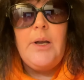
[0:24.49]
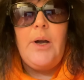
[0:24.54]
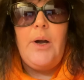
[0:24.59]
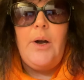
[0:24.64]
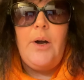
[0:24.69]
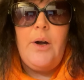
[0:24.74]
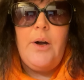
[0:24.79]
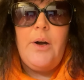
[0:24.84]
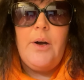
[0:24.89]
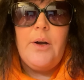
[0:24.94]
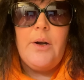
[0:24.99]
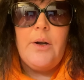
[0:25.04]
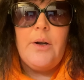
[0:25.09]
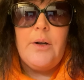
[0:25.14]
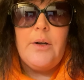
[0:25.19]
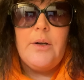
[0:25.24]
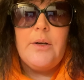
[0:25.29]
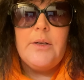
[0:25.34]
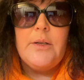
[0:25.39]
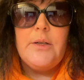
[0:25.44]

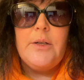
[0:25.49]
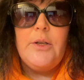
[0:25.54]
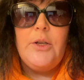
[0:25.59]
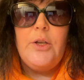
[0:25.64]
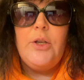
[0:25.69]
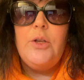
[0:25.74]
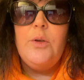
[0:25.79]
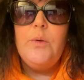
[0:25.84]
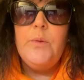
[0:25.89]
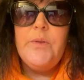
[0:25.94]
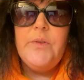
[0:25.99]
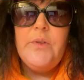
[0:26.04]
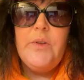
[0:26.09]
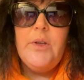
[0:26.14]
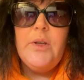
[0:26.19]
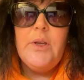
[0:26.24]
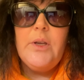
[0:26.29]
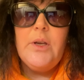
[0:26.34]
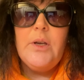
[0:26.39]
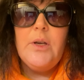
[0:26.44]
are
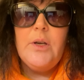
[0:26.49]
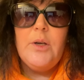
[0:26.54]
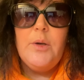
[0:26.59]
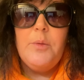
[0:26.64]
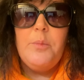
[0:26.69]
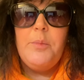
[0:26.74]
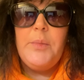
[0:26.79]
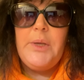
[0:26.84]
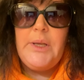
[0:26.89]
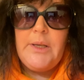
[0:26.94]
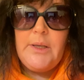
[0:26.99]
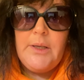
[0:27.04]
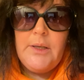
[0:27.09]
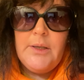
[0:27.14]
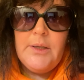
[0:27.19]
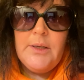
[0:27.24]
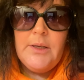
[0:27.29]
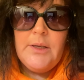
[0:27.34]
using me